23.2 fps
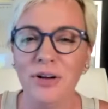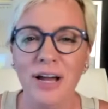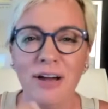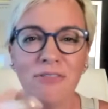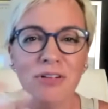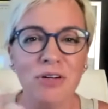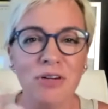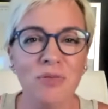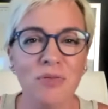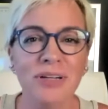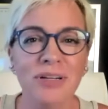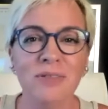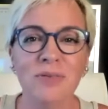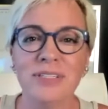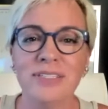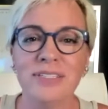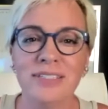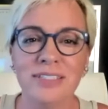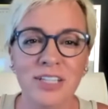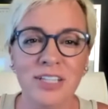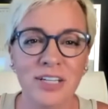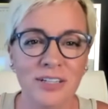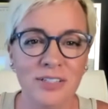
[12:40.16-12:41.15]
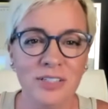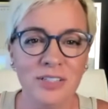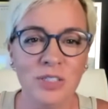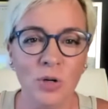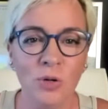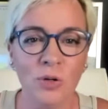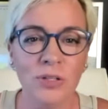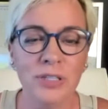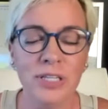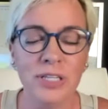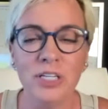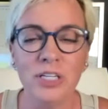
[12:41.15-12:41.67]
everyone was
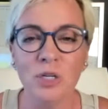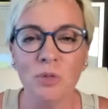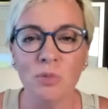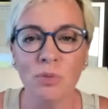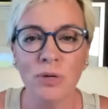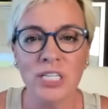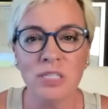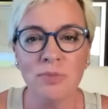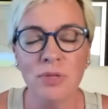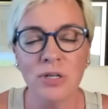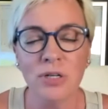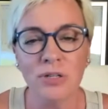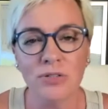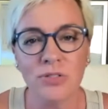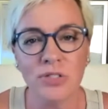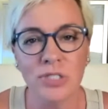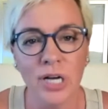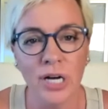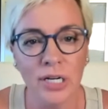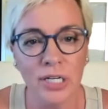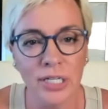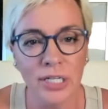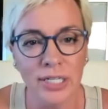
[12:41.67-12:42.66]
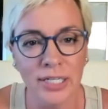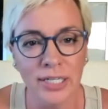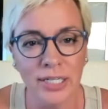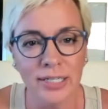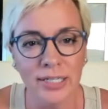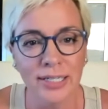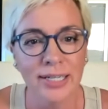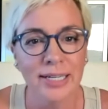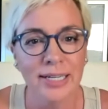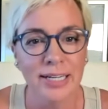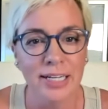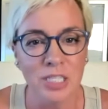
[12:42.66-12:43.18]
told that your breast milk is not
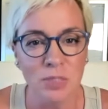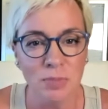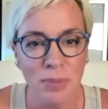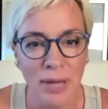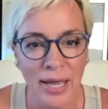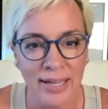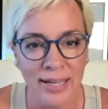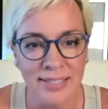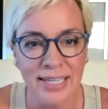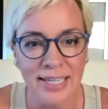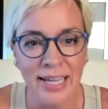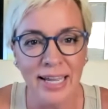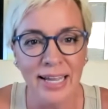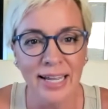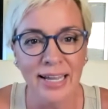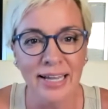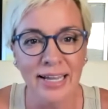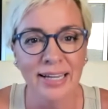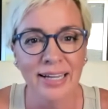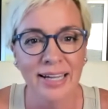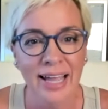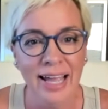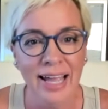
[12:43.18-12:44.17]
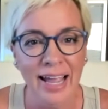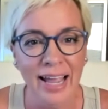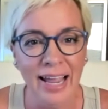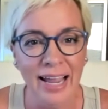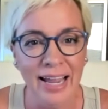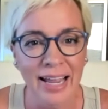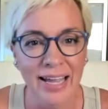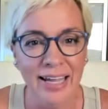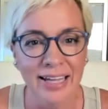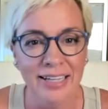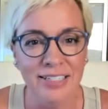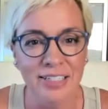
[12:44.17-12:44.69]
good, it's passé,
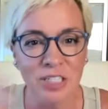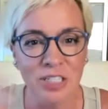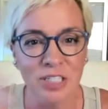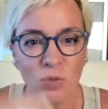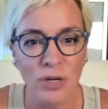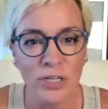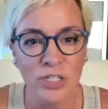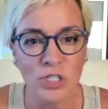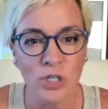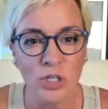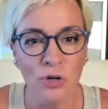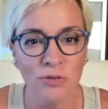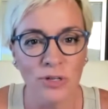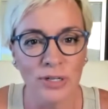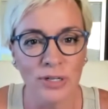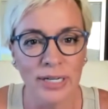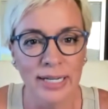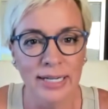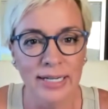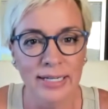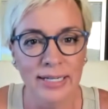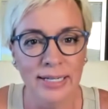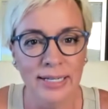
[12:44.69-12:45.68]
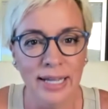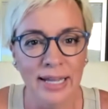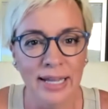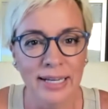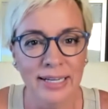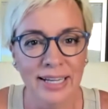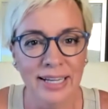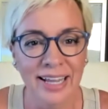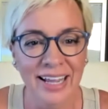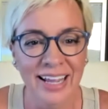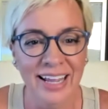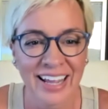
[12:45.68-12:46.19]
and to switch over.
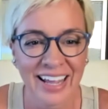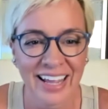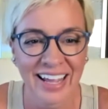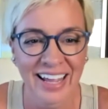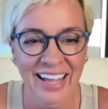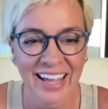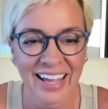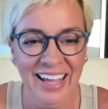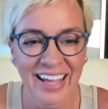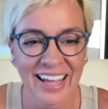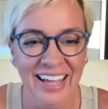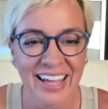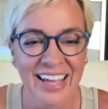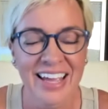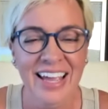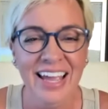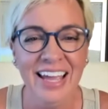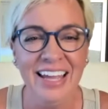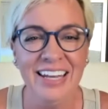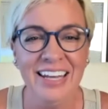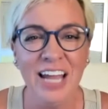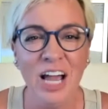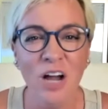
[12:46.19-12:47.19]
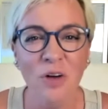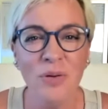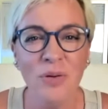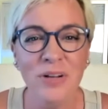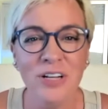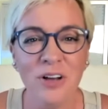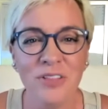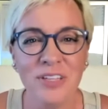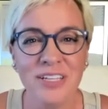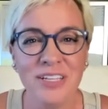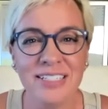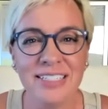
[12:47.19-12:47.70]
And and now we
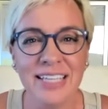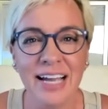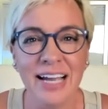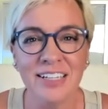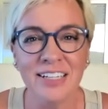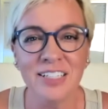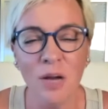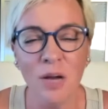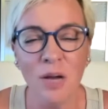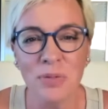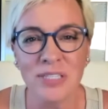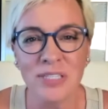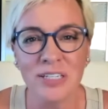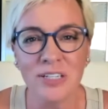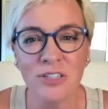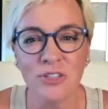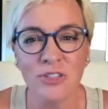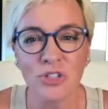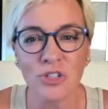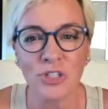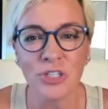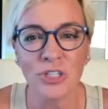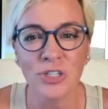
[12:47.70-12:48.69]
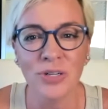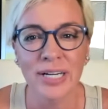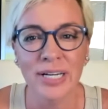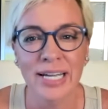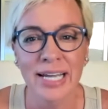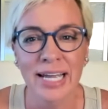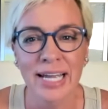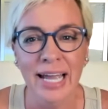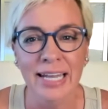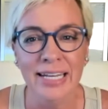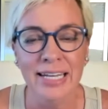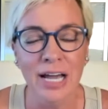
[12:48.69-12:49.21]
know the exact opposite is true.
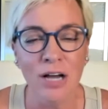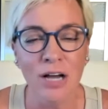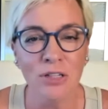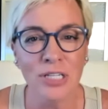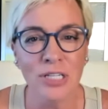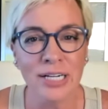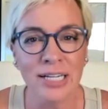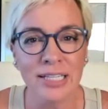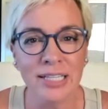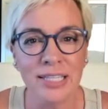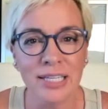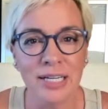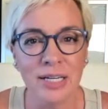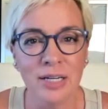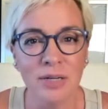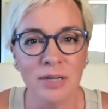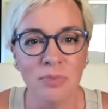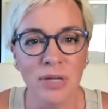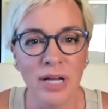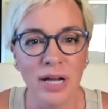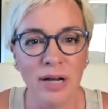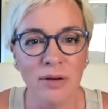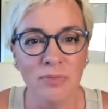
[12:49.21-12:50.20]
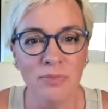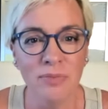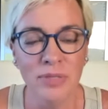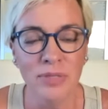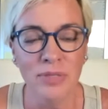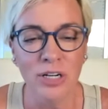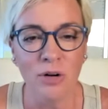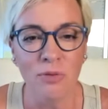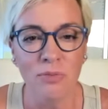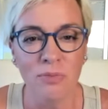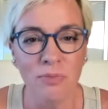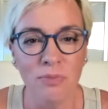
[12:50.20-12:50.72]
And now look at the
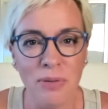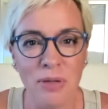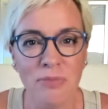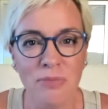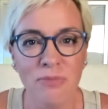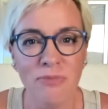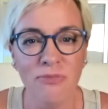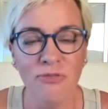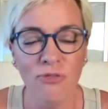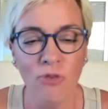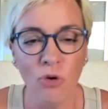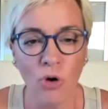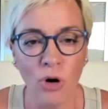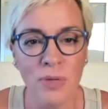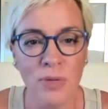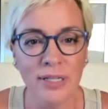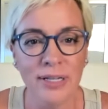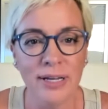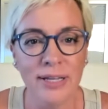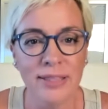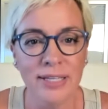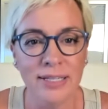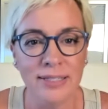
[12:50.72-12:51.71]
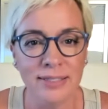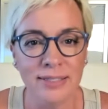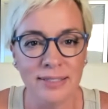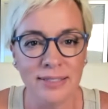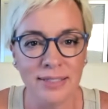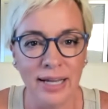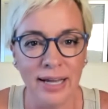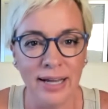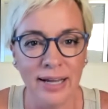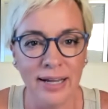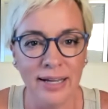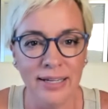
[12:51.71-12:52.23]
baby formula
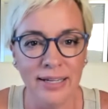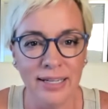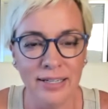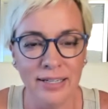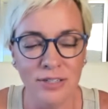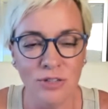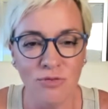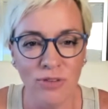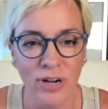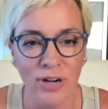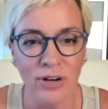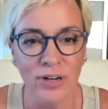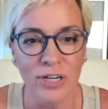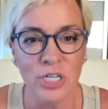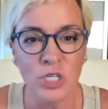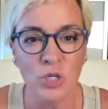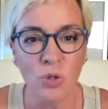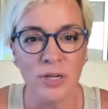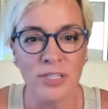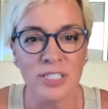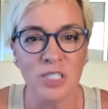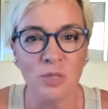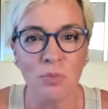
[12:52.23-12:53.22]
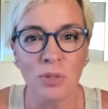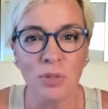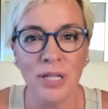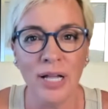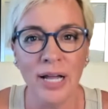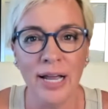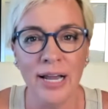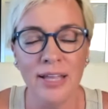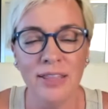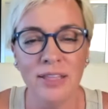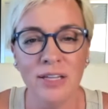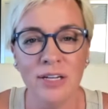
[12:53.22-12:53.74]
that's in very short
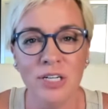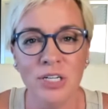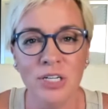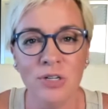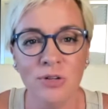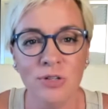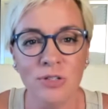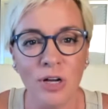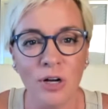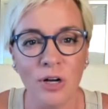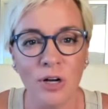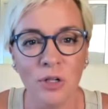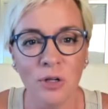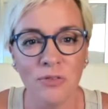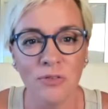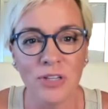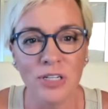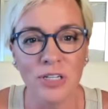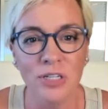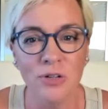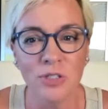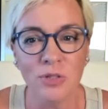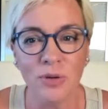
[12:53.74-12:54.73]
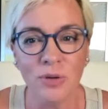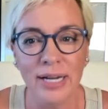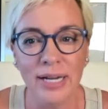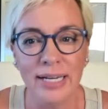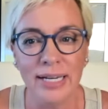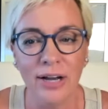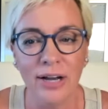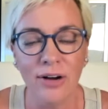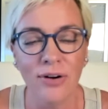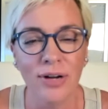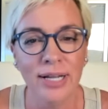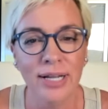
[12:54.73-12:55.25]
supply in the news, all over the news right
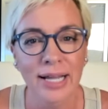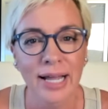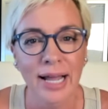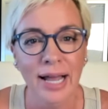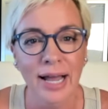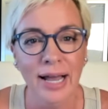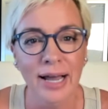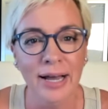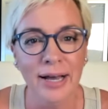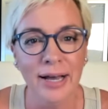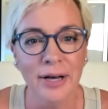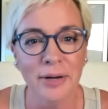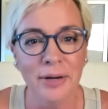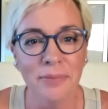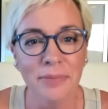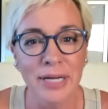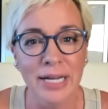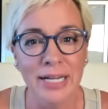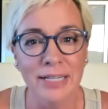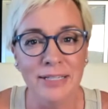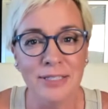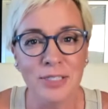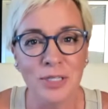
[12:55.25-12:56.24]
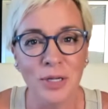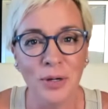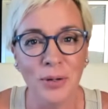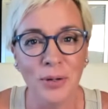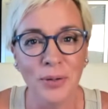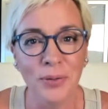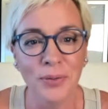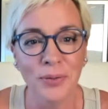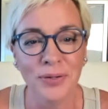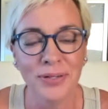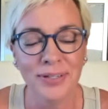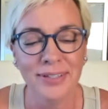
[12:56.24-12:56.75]
now. And
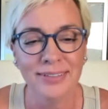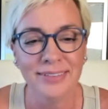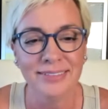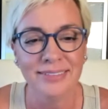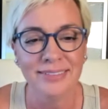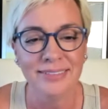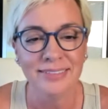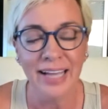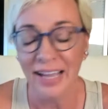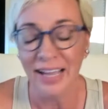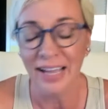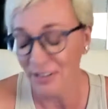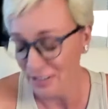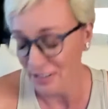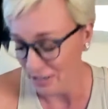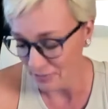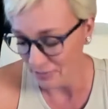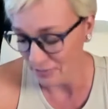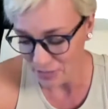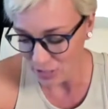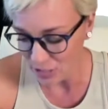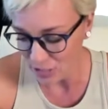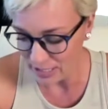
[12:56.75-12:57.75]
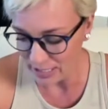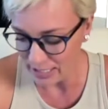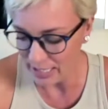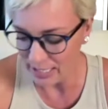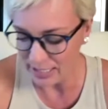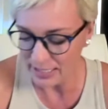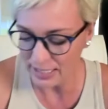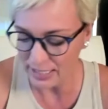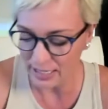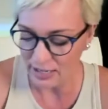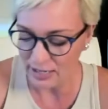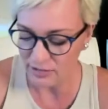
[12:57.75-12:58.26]
so I don't know, just
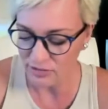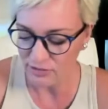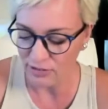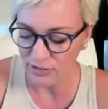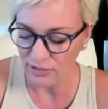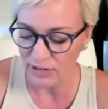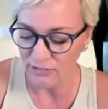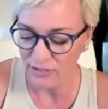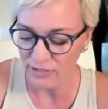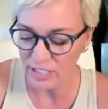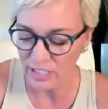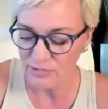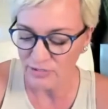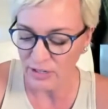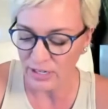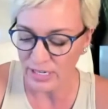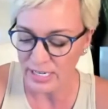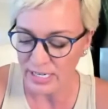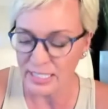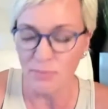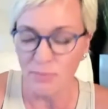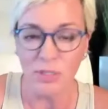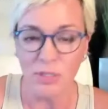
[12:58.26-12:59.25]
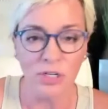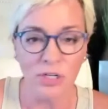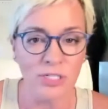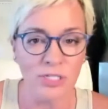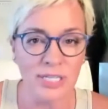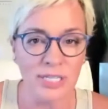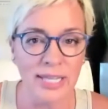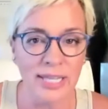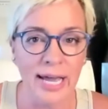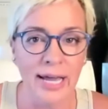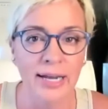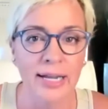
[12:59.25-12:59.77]
it feels very similar
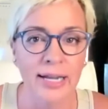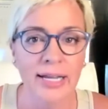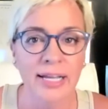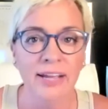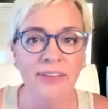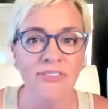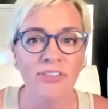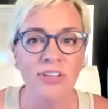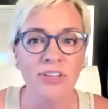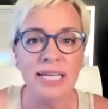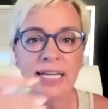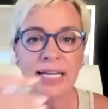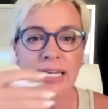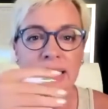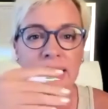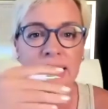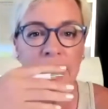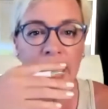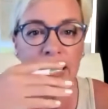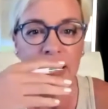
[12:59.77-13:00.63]
to that. It feels like in 10